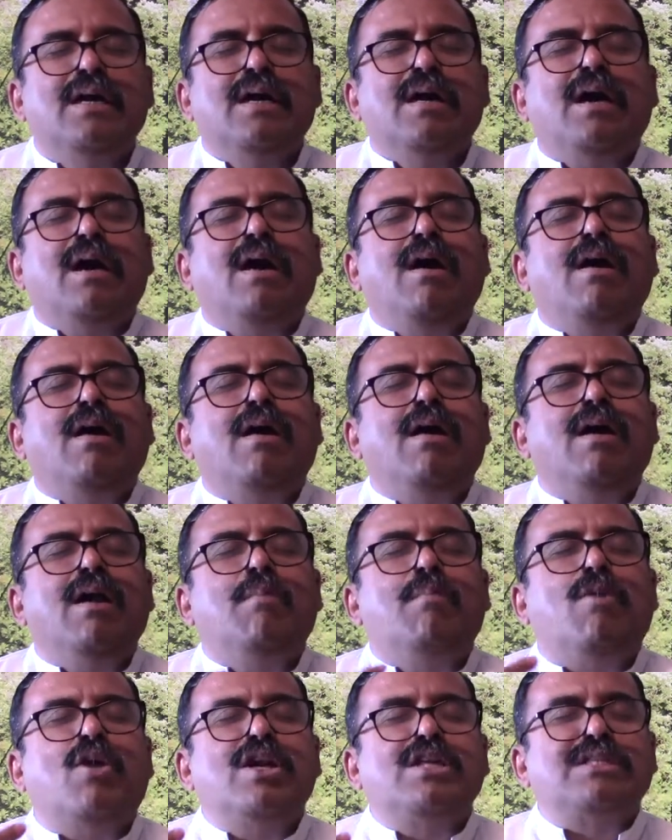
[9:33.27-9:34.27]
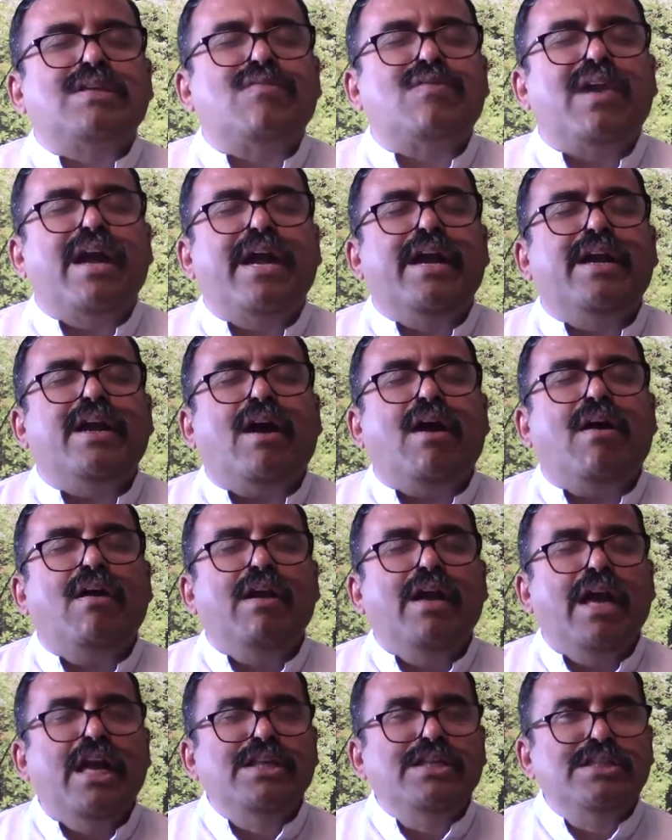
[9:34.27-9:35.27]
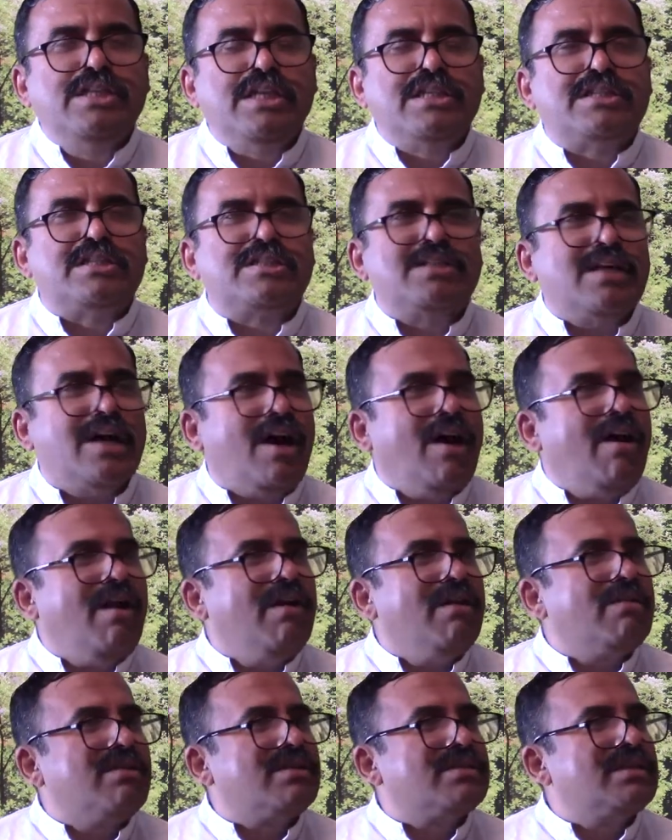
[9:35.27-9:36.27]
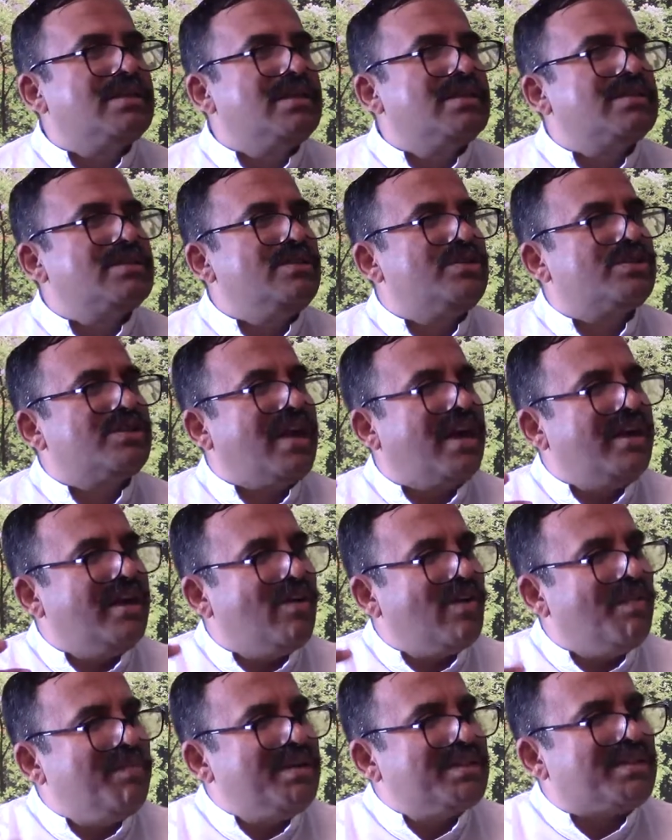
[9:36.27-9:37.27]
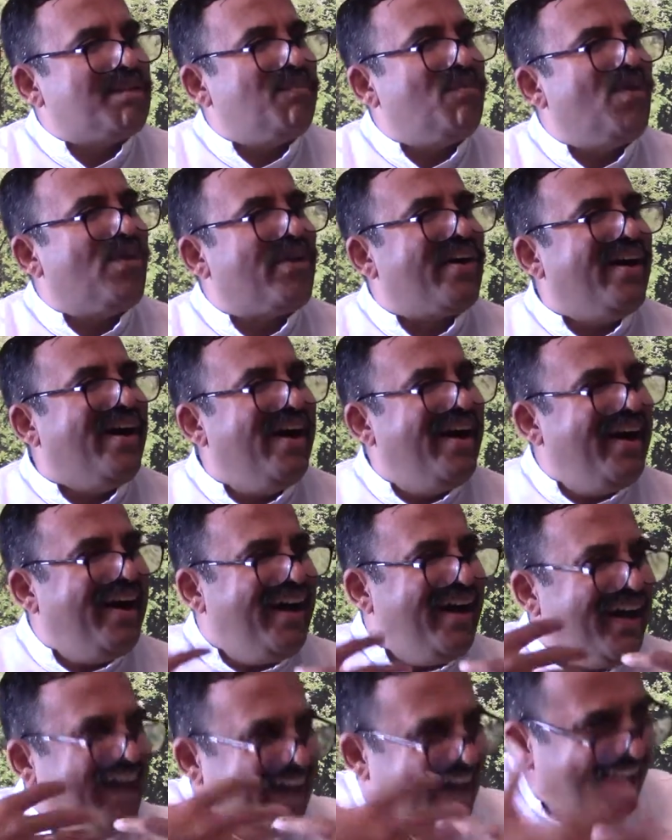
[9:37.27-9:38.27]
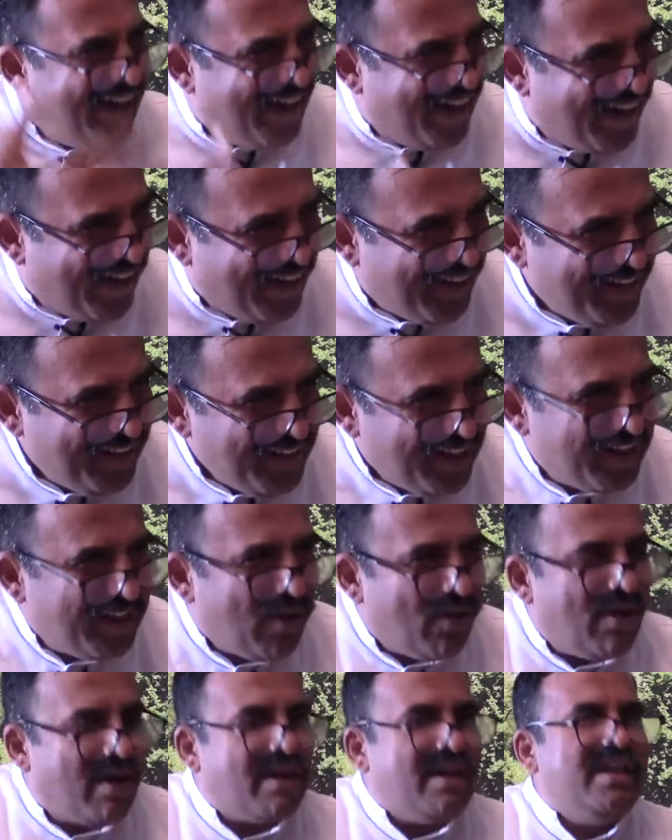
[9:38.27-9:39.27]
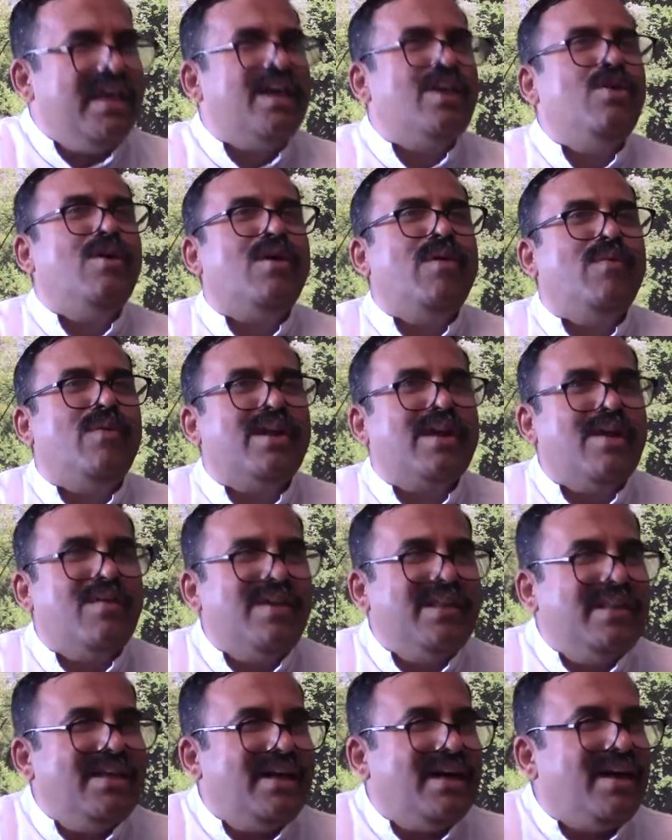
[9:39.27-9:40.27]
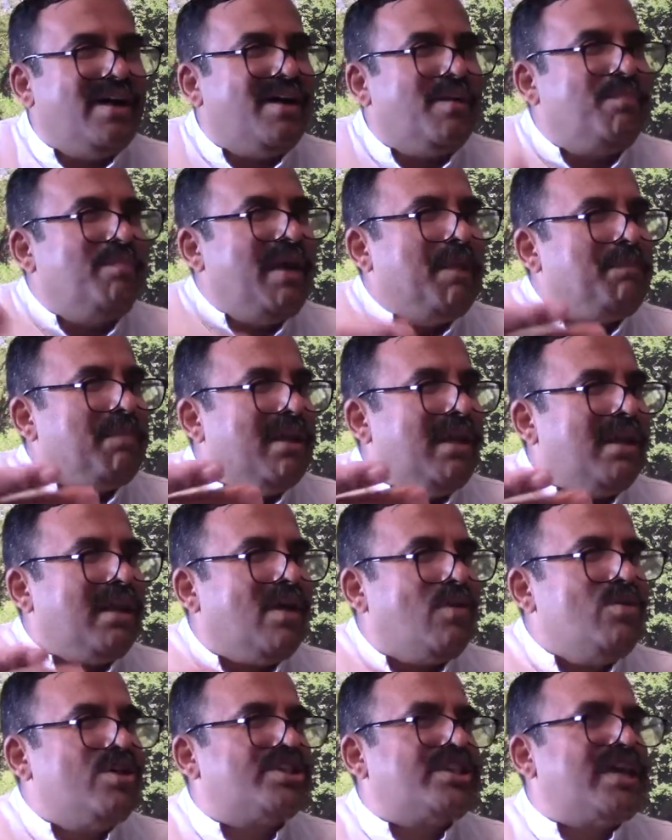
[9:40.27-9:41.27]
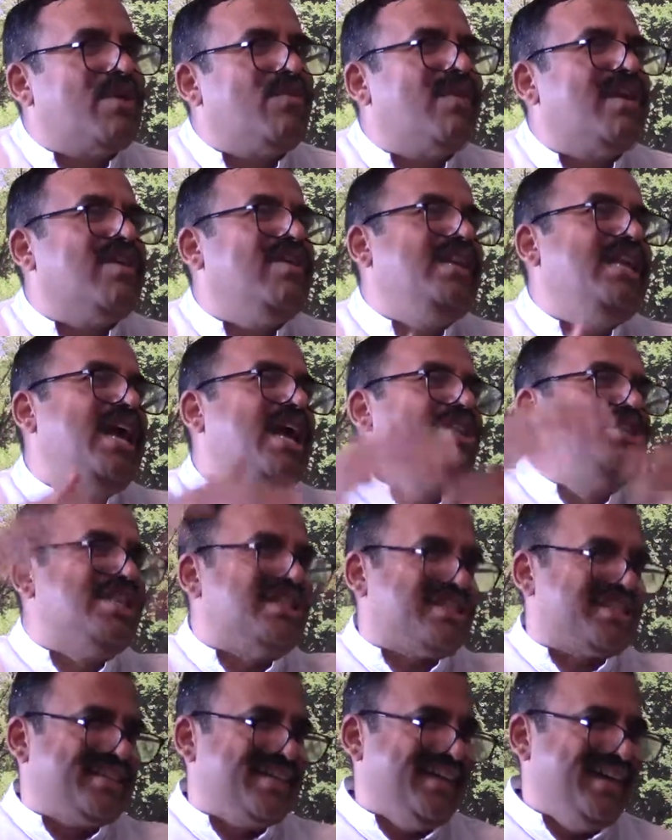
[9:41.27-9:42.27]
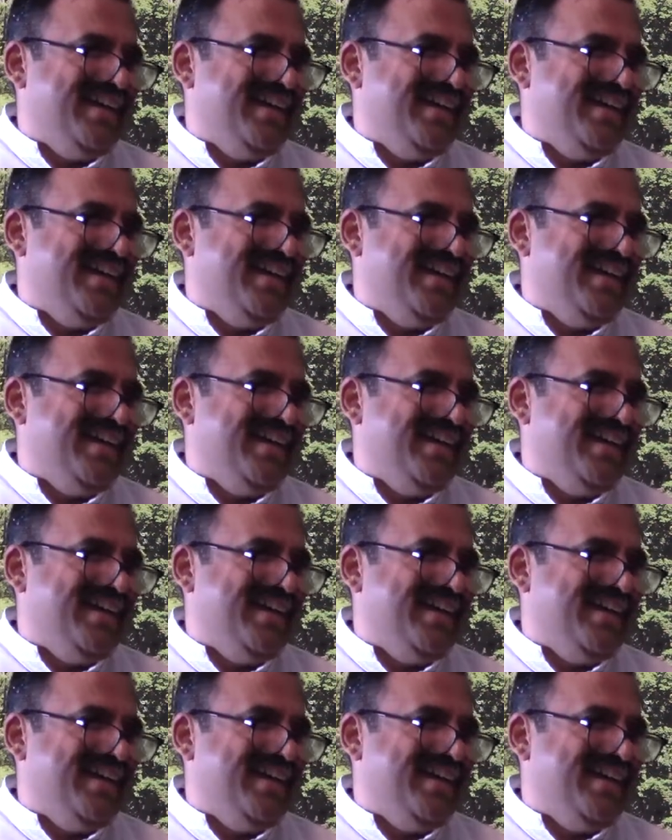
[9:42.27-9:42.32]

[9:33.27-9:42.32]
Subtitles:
All bodies of light, all angels, all those things you start developing some more. Now earlier you are working with the people, now you start working with the angels.